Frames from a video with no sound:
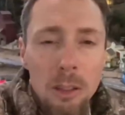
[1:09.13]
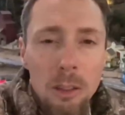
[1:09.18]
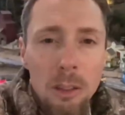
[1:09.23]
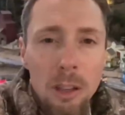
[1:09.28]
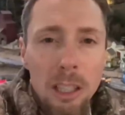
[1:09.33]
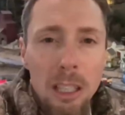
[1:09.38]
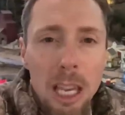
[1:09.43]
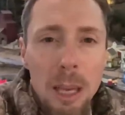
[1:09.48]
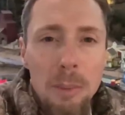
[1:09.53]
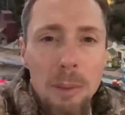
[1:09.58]
So
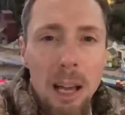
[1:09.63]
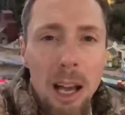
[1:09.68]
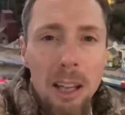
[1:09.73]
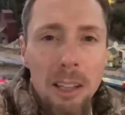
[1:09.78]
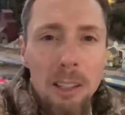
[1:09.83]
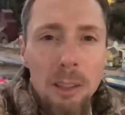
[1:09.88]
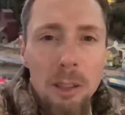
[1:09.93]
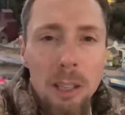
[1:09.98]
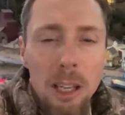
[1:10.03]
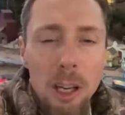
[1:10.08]
I came
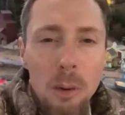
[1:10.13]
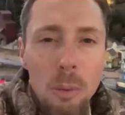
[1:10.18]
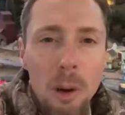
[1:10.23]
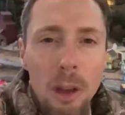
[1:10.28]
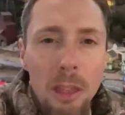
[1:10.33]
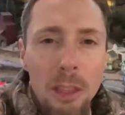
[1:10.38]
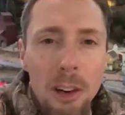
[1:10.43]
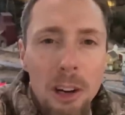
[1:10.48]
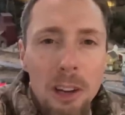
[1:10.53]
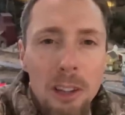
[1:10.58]
down here
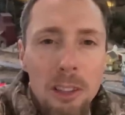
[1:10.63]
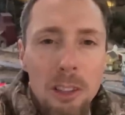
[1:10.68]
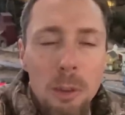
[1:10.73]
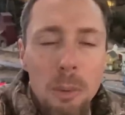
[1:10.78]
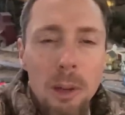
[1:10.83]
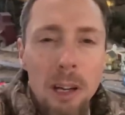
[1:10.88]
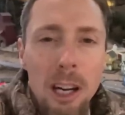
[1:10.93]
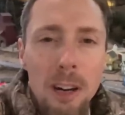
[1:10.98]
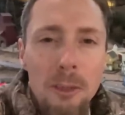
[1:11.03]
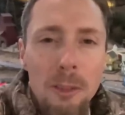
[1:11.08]
with her. So
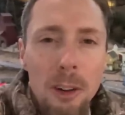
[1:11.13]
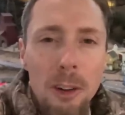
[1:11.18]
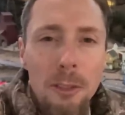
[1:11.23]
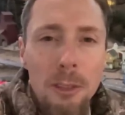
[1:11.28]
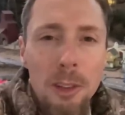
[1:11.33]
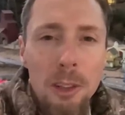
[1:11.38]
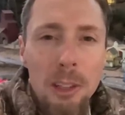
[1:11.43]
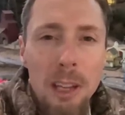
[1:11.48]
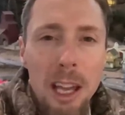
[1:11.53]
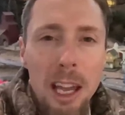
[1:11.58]
we're here for a
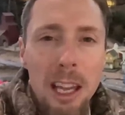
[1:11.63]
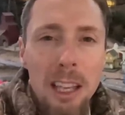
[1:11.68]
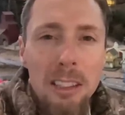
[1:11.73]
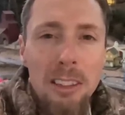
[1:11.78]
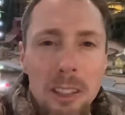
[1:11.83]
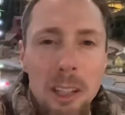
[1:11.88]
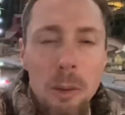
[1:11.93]
few days.